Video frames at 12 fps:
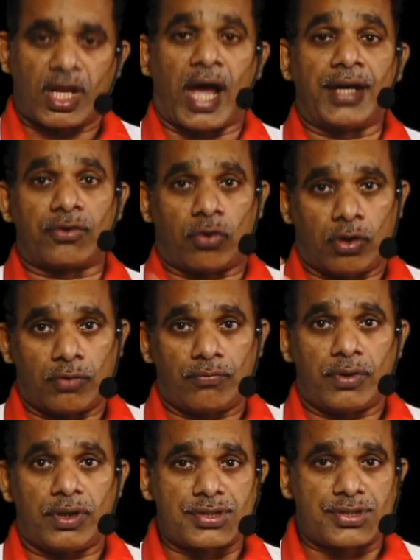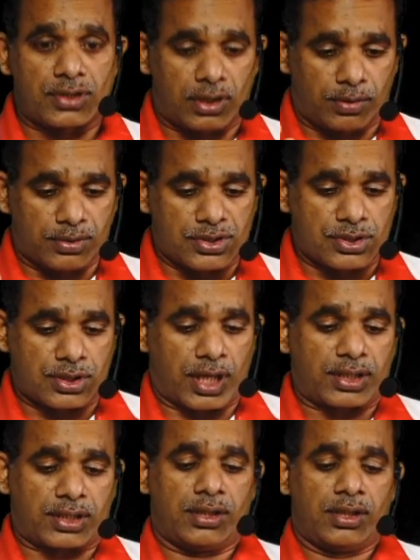And always
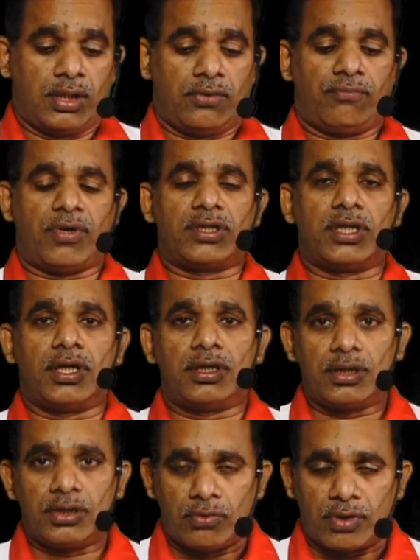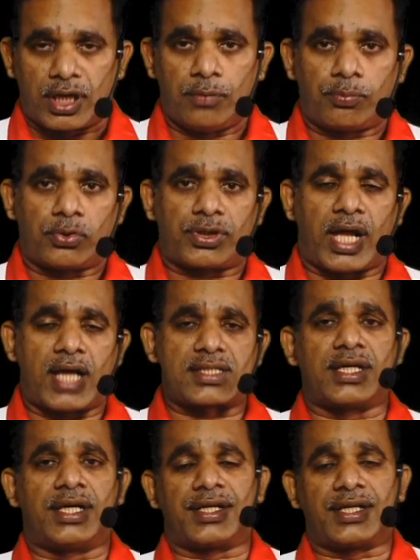check whether your input
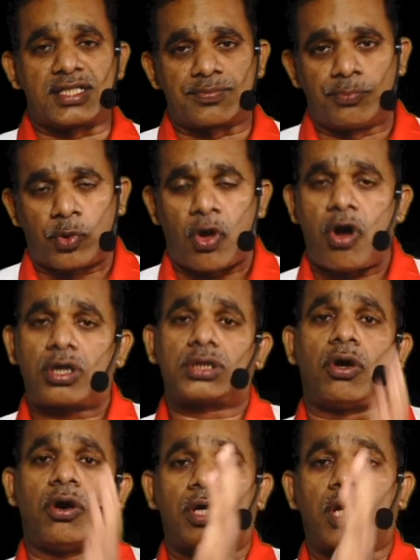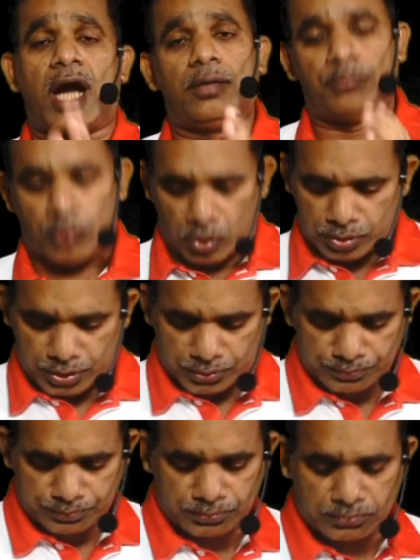tax credit is blocked or unblocked.
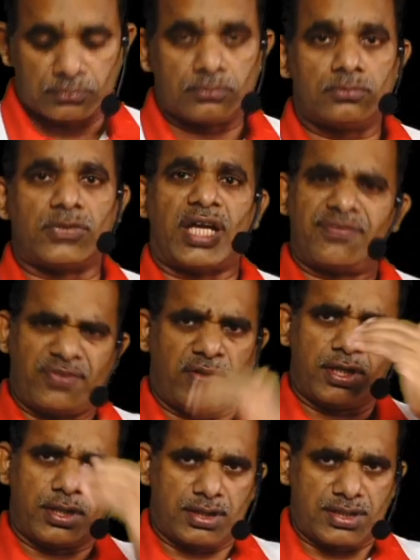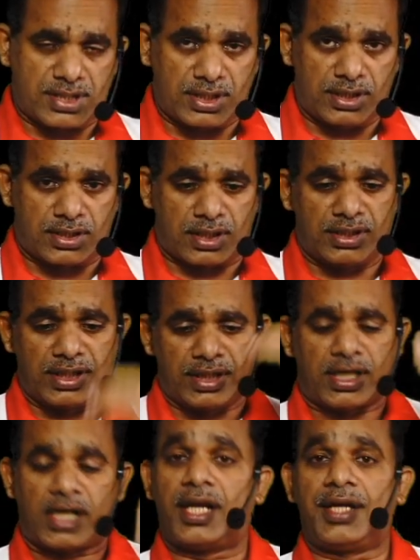That we will see it in
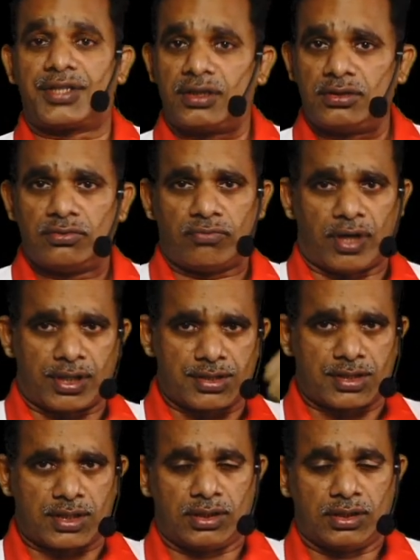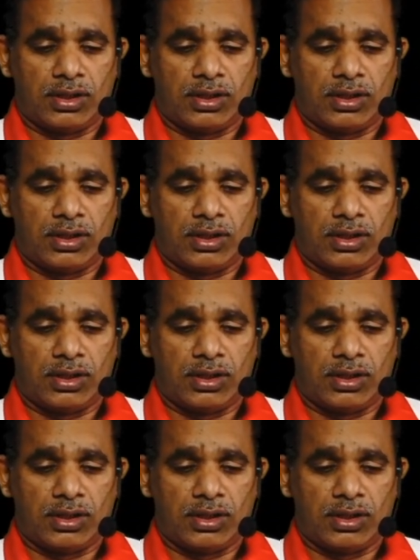detail later, what is